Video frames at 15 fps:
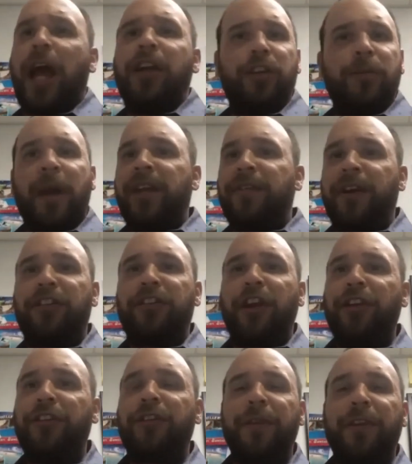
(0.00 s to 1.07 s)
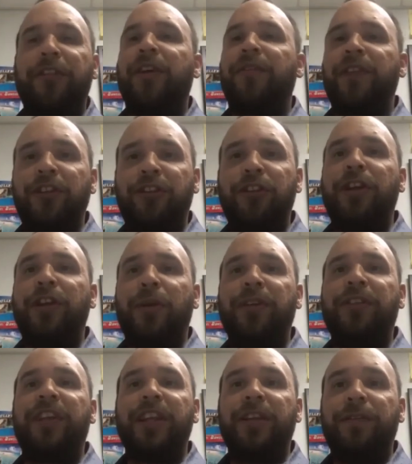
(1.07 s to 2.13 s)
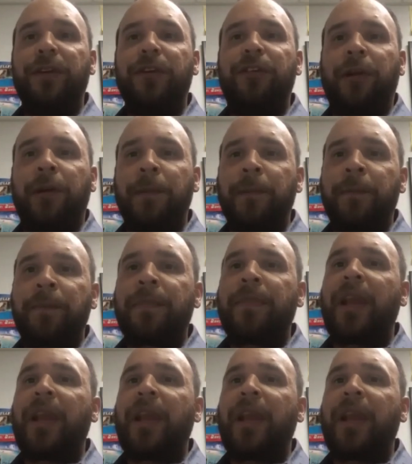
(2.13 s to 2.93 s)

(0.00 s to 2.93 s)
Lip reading: Do you mind if I show you some of the stuff that you can always get in the future?